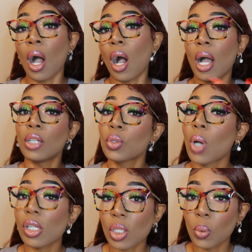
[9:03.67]
I do
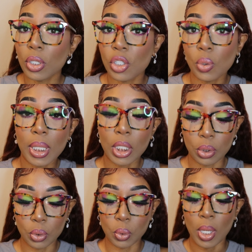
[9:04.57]
also want to
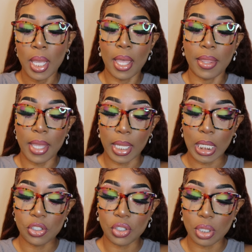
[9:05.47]
include that
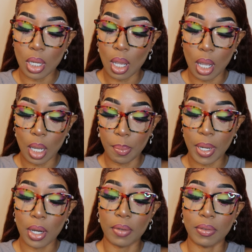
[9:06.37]
each
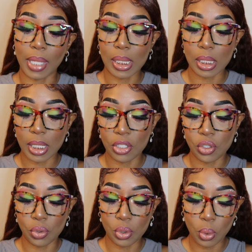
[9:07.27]
pair of glasses that
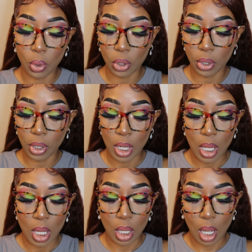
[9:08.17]
you do order
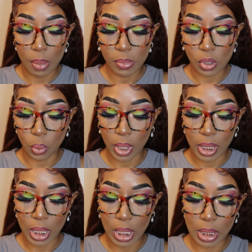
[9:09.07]
comes
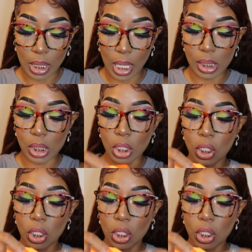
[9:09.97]
with these nice